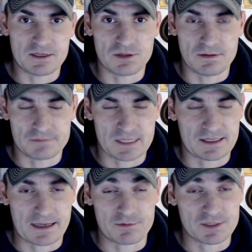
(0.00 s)
I
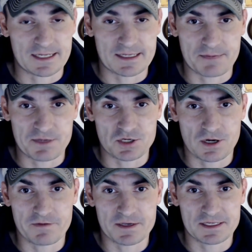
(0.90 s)
almost said Tommy
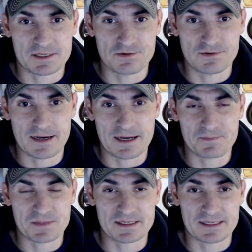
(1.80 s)
Jarvis to
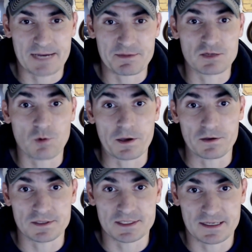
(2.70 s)
Tommy
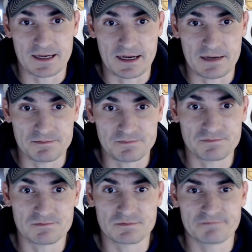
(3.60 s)
Doyle's
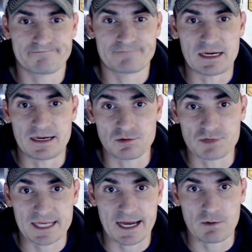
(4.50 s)
Luke
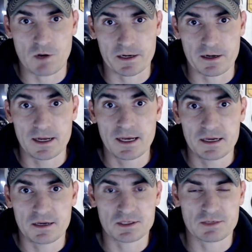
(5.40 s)
Skywalker. So
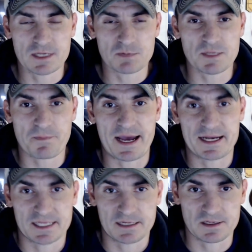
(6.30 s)
it was almost a
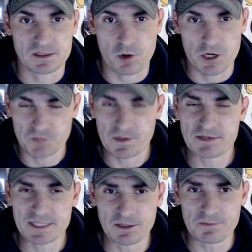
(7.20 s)
passing of the torch, but he was
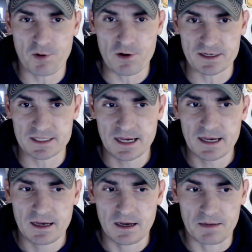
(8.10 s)
still important.
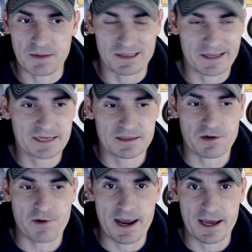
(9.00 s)
I liked the
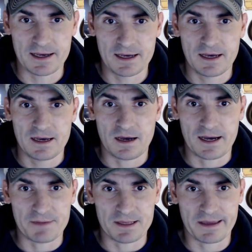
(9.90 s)
gray.
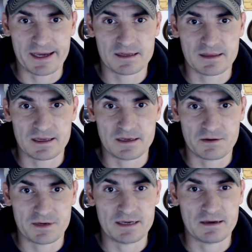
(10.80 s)
I liked that
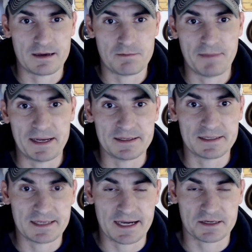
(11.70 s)
he admitted to
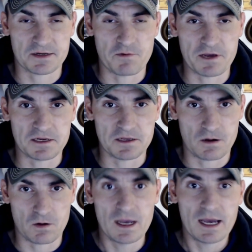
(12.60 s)
Dr.
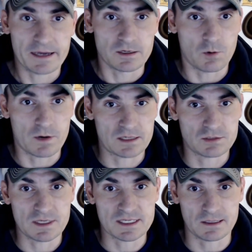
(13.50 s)
Wynn, I don't want to do
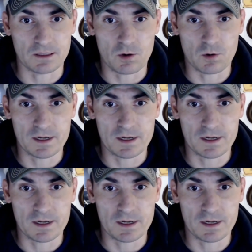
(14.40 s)
this alone.